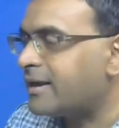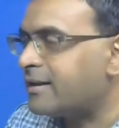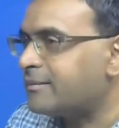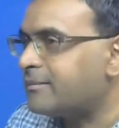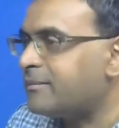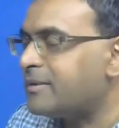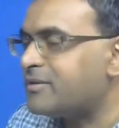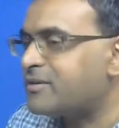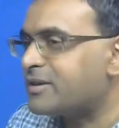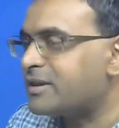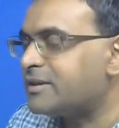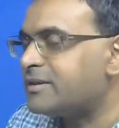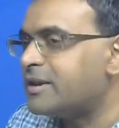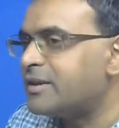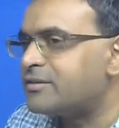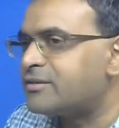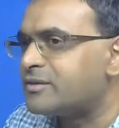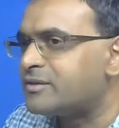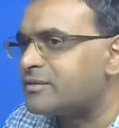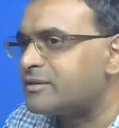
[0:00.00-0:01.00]
And basically
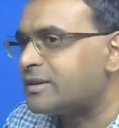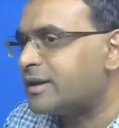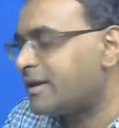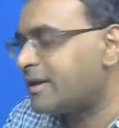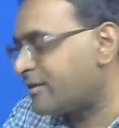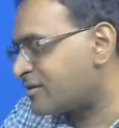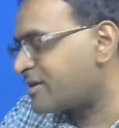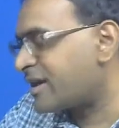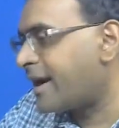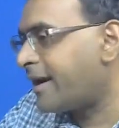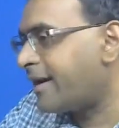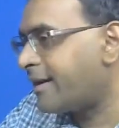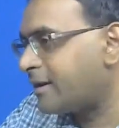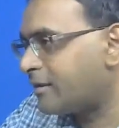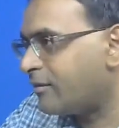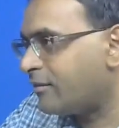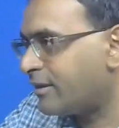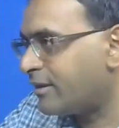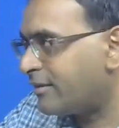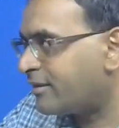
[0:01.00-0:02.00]
this is a
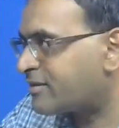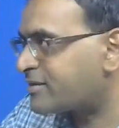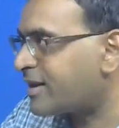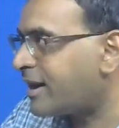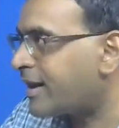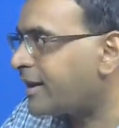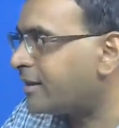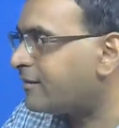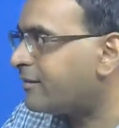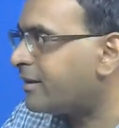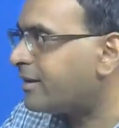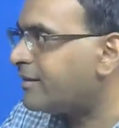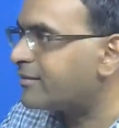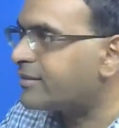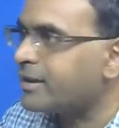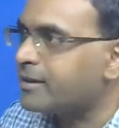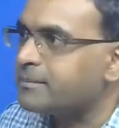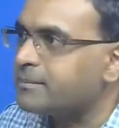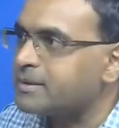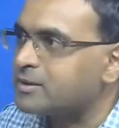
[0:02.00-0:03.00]
standing wave. A standing
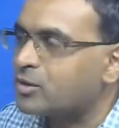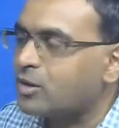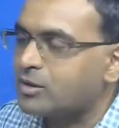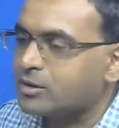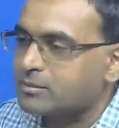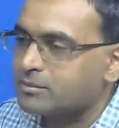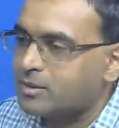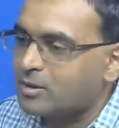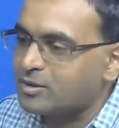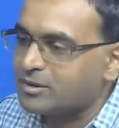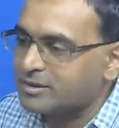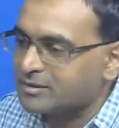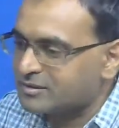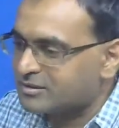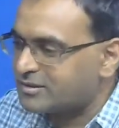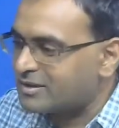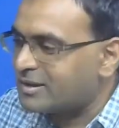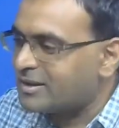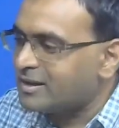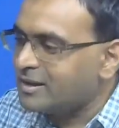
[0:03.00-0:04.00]
wave can be thought about
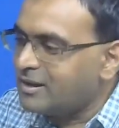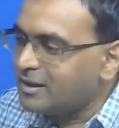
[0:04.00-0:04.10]
as